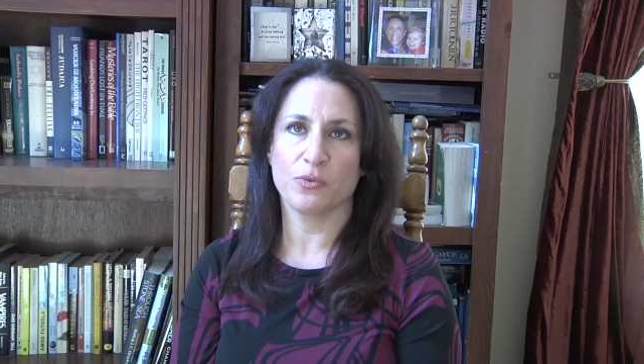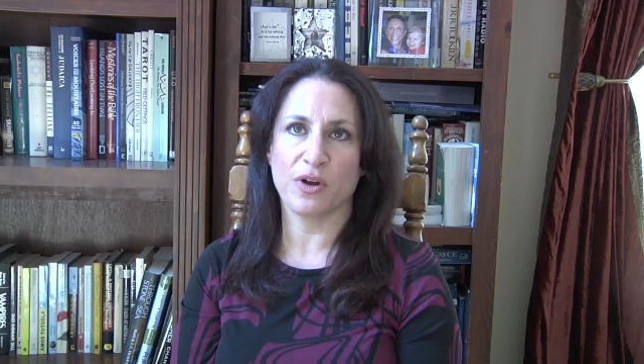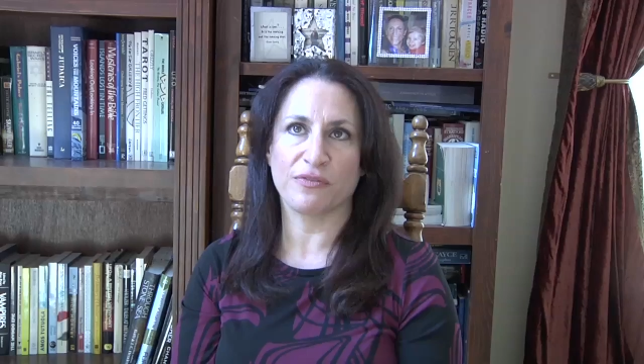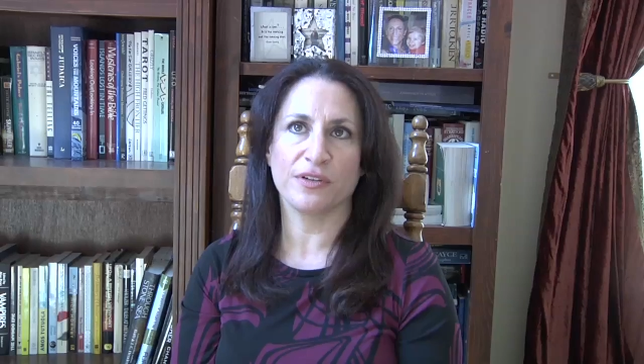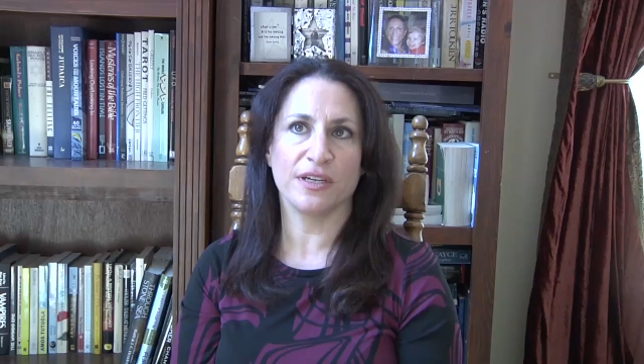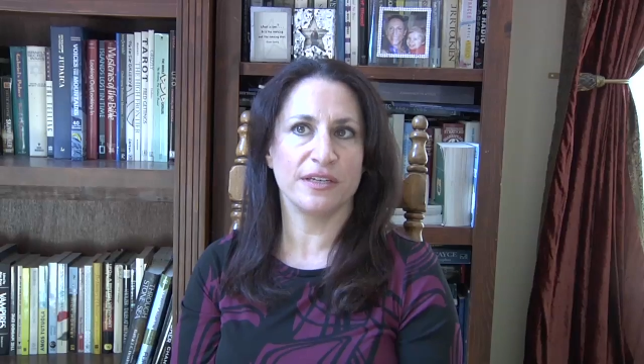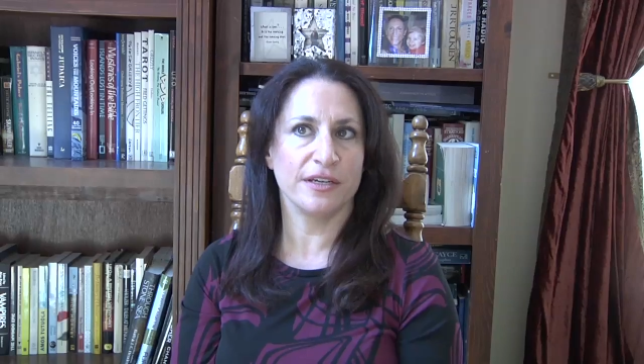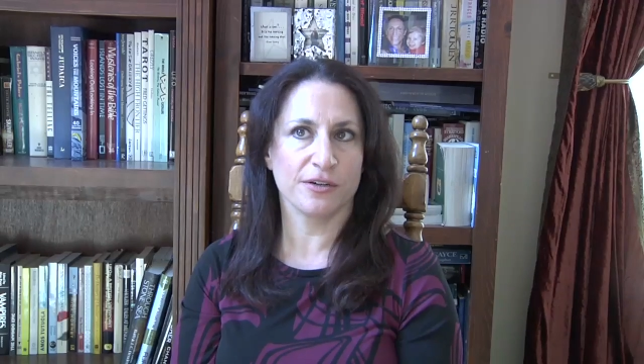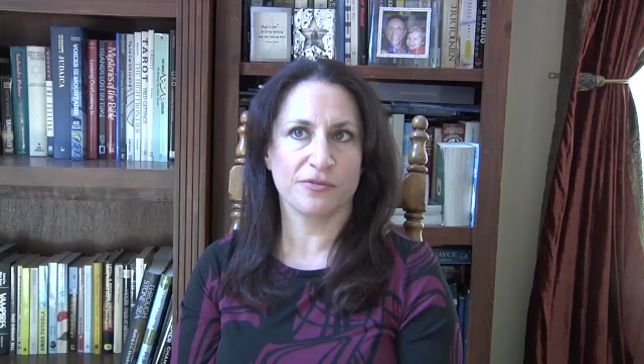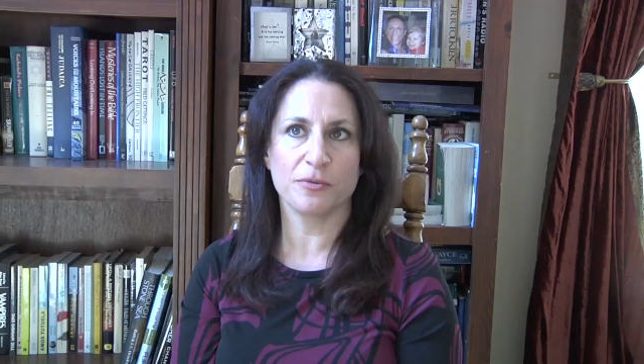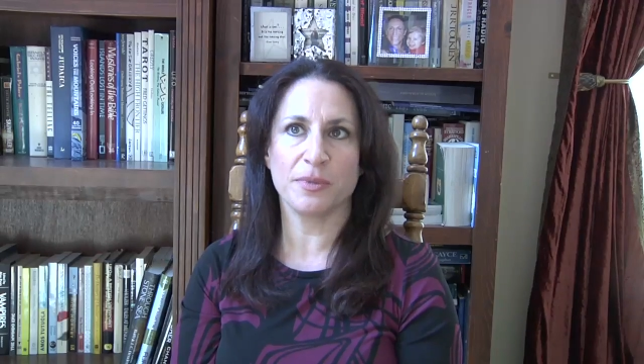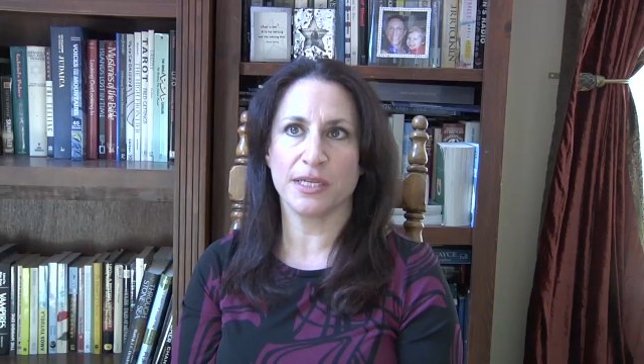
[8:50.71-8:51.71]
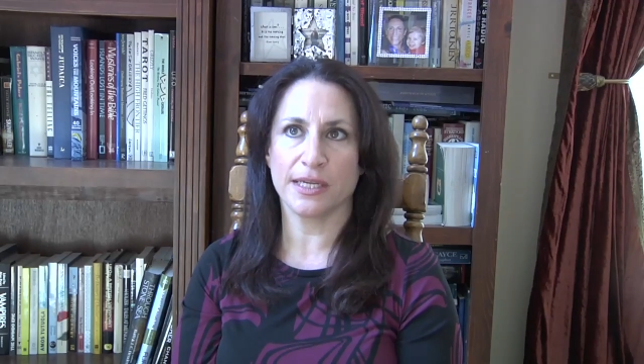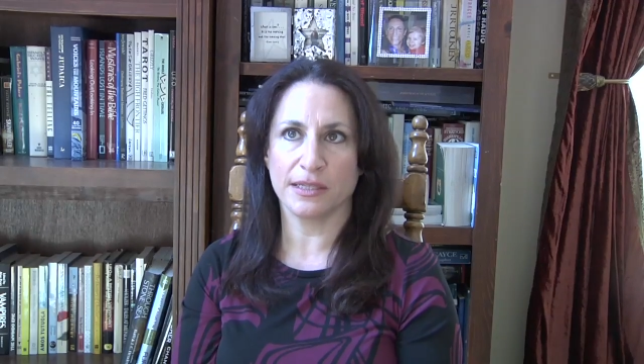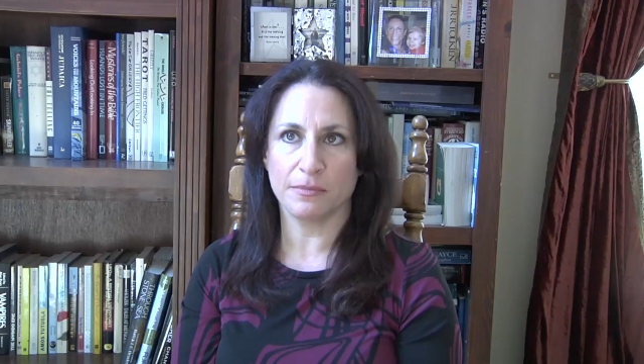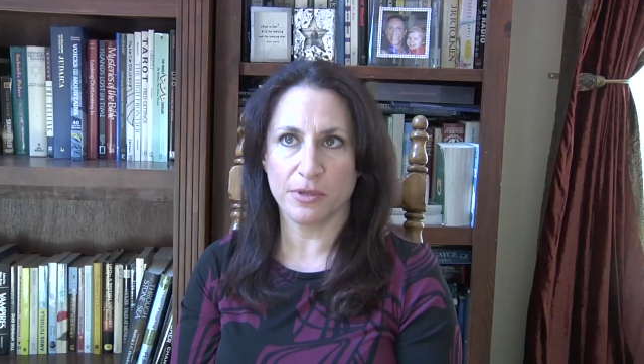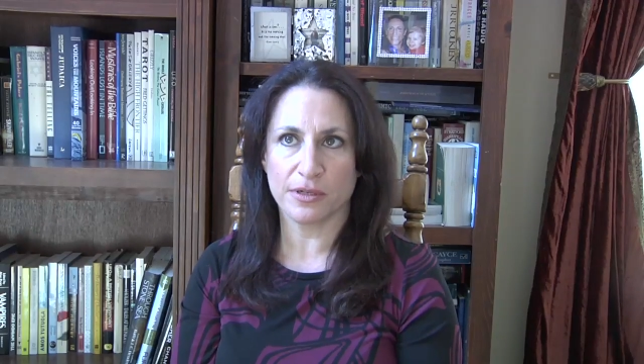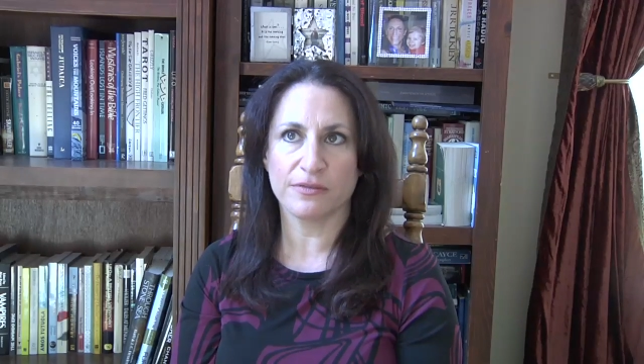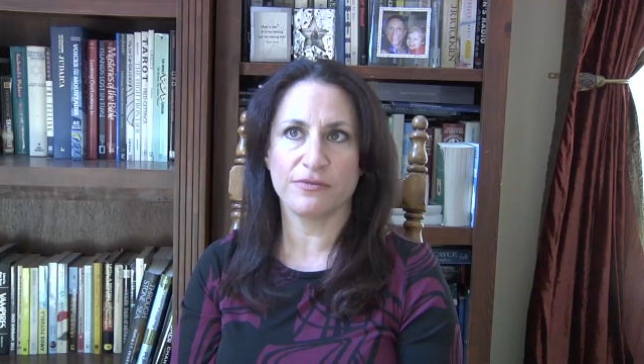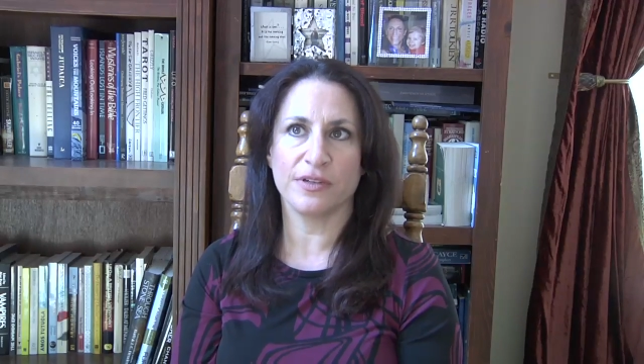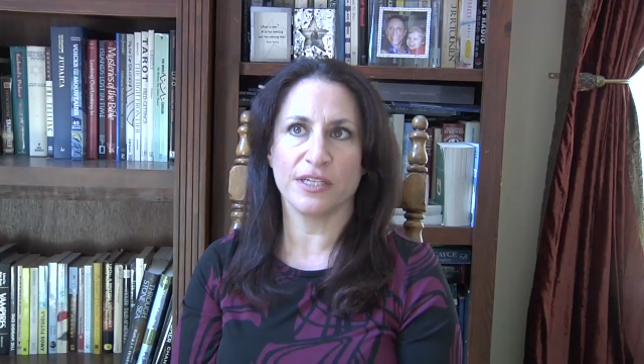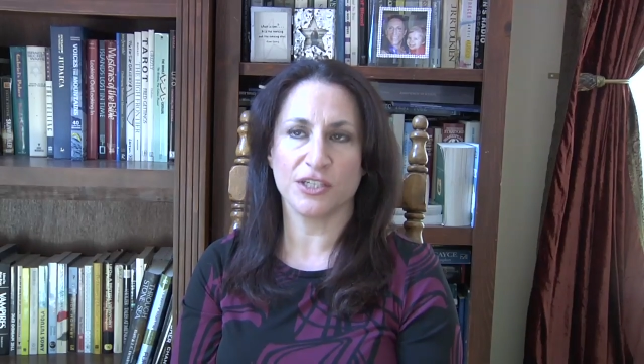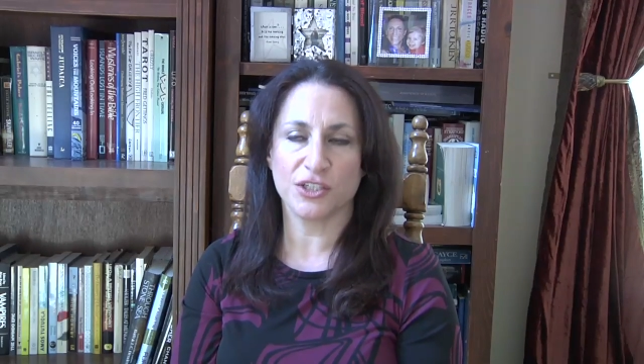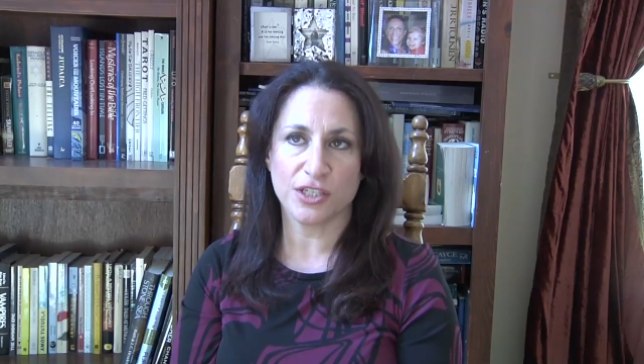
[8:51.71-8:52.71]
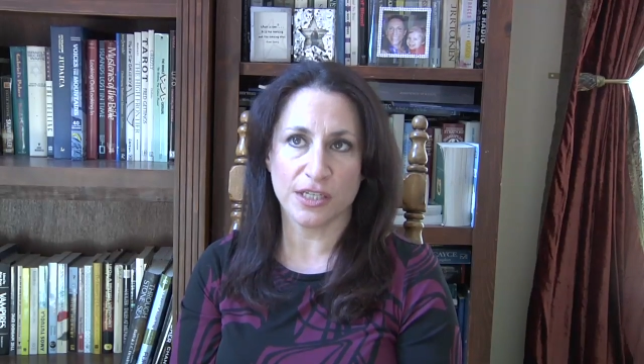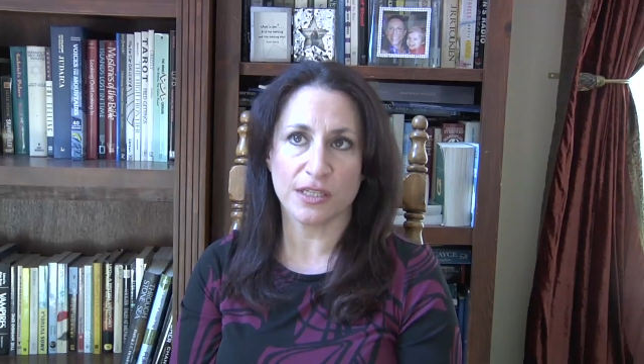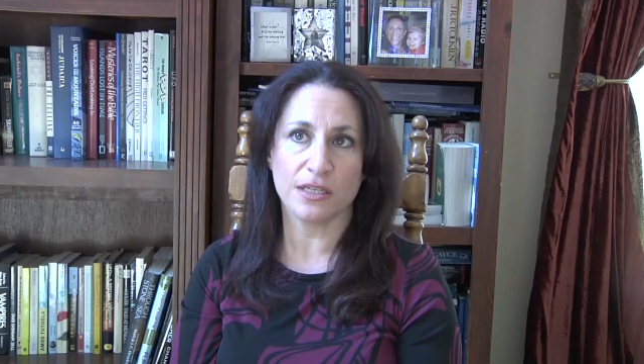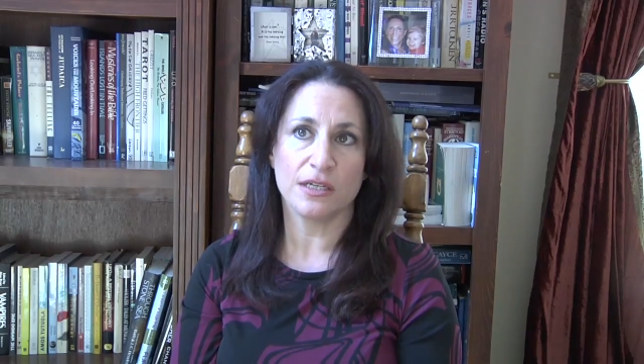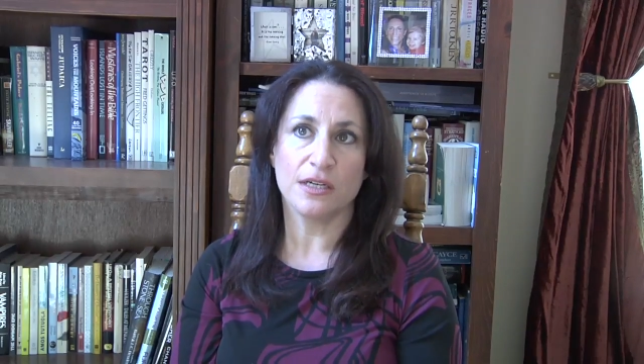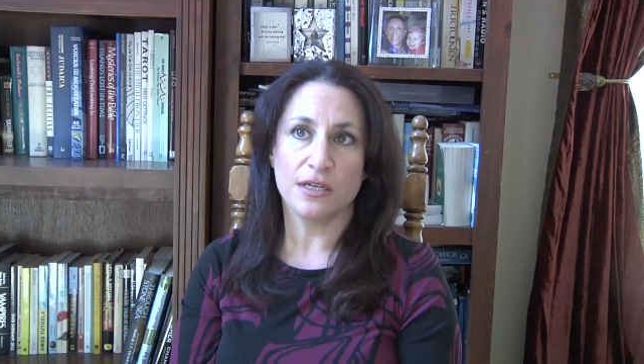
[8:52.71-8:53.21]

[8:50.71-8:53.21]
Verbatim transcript: roughly a year for me to get the book finished, and